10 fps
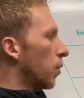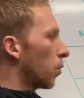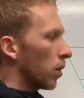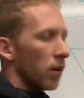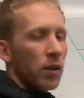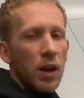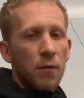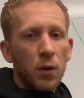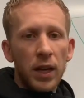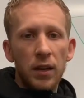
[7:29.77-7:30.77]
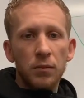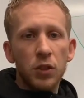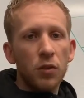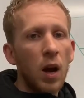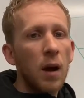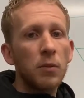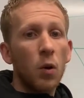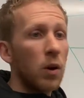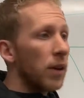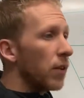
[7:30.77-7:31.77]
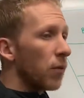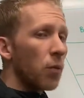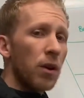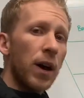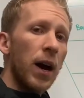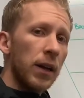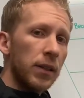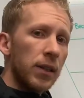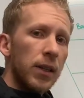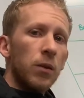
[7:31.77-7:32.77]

if we're getting them scrubbed, or even if we're not,